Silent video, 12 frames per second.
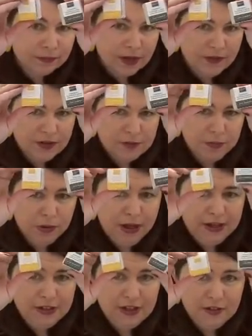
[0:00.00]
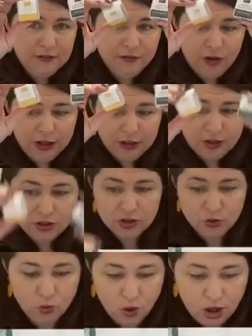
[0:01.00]
And there's plenty of like the
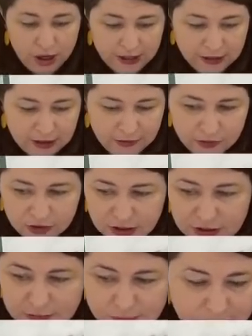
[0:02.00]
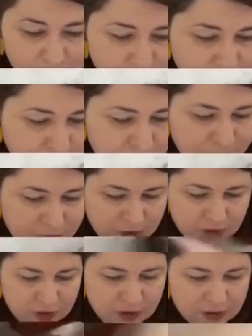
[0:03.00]
twine and everything as well.
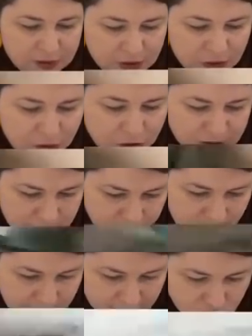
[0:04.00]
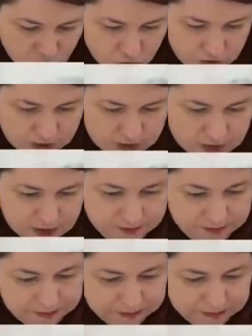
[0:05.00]
So lots of extras.